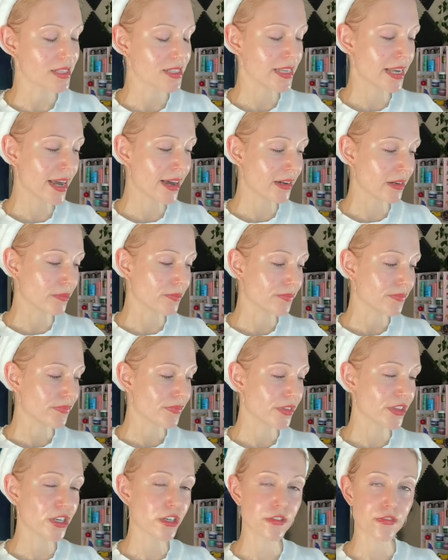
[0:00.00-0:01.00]
Yeah,
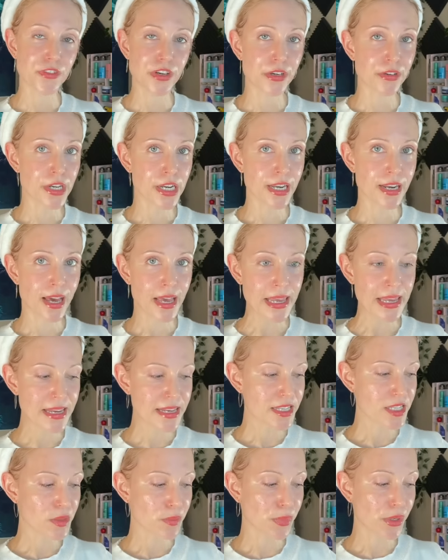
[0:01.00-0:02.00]
they're very
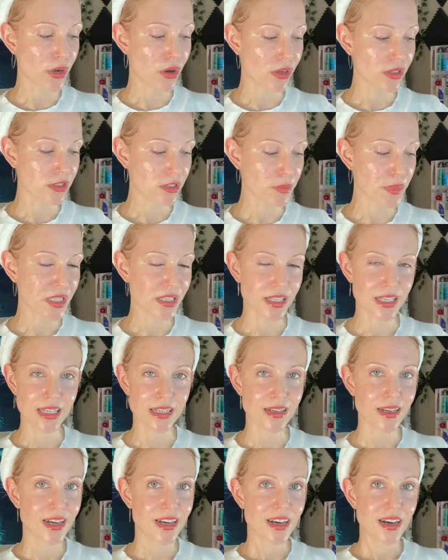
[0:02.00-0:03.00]
nice, but ultimately
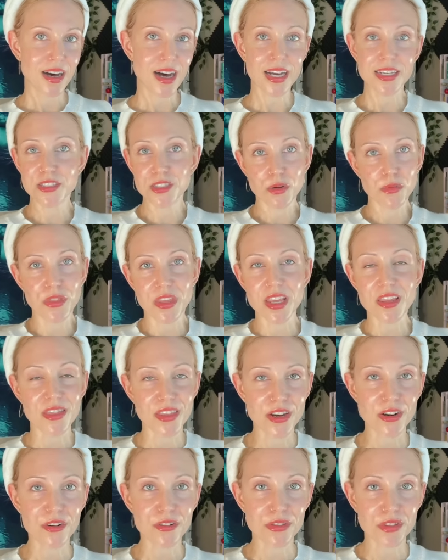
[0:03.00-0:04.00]
I don't think
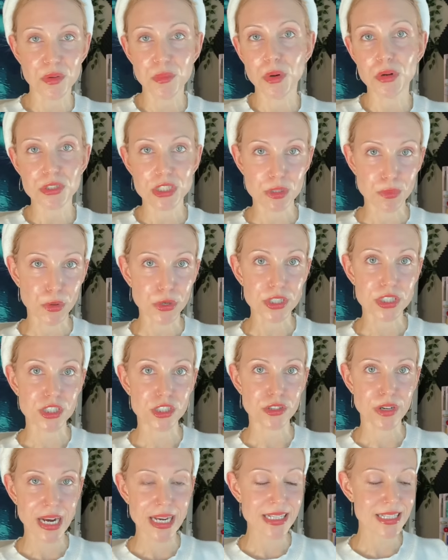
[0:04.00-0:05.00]
they're the most
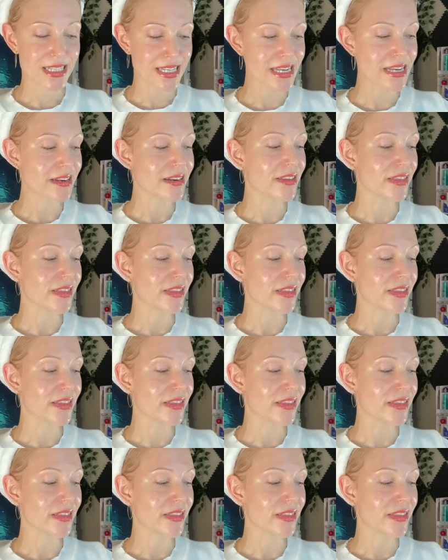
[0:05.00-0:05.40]
moisturizing.